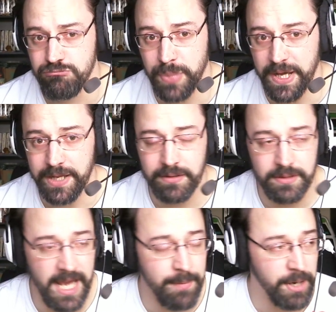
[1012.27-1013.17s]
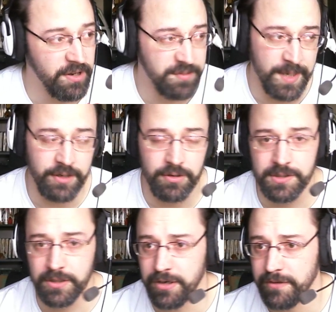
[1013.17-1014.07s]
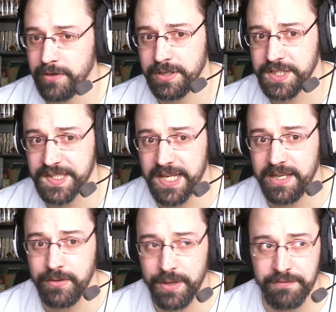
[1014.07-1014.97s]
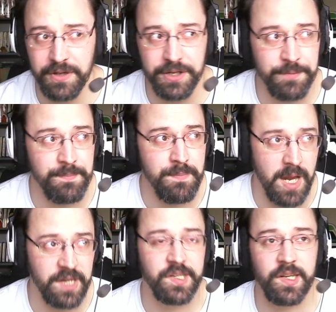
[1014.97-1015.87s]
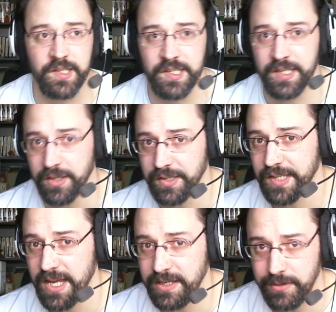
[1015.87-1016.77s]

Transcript: But yeah, my resume coach looked over it and she's like, you have an amazing skill set.